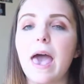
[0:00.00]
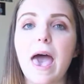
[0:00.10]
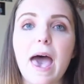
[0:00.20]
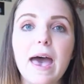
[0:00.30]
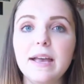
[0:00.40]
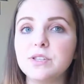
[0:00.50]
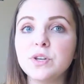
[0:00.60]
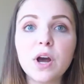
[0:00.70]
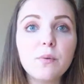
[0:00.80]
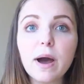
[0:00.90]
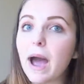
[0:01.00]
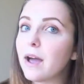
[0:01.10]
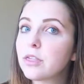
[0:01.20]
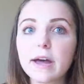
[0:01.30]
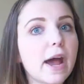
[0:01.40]
and you know what,
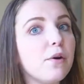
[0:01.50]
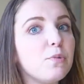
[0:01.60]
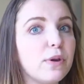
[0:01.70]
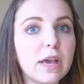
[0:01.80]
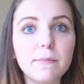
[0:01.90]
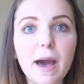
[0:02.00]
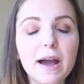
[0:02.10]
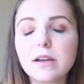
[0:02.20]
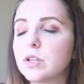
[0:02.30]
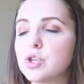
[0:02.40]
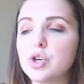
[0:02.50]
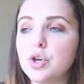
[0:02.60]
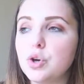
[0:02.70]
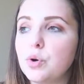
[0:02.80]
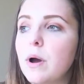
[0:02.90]
I thought I would bring it back
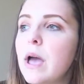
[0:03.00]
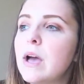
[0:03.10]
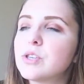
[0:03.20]
to